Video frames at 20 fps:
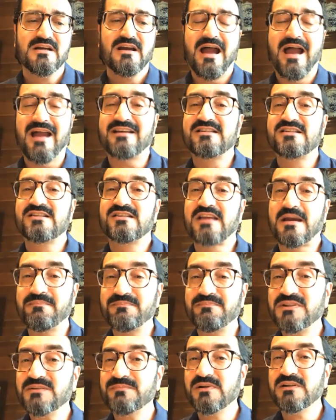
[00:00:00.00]

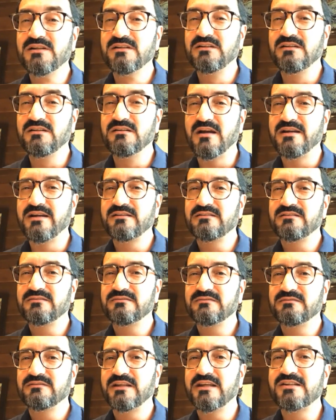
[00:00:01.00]
Acceptability, right?
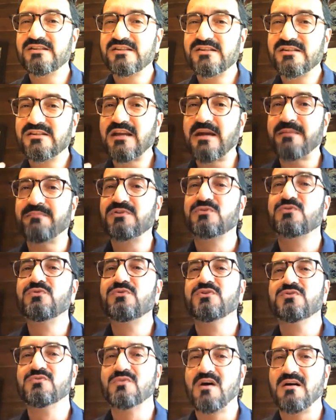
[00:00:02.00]
Accept who
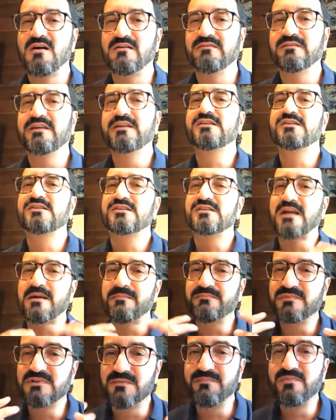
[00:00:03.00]
you are,
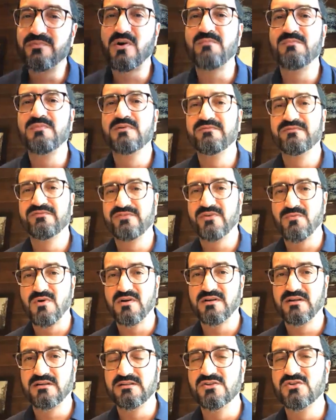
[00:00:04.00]
accept the problem for what
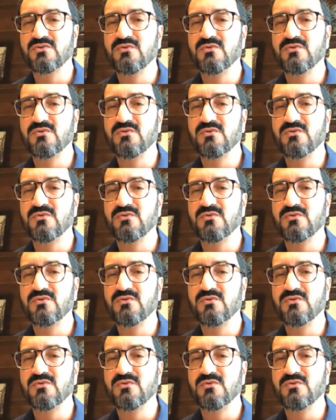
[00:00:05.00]
it is.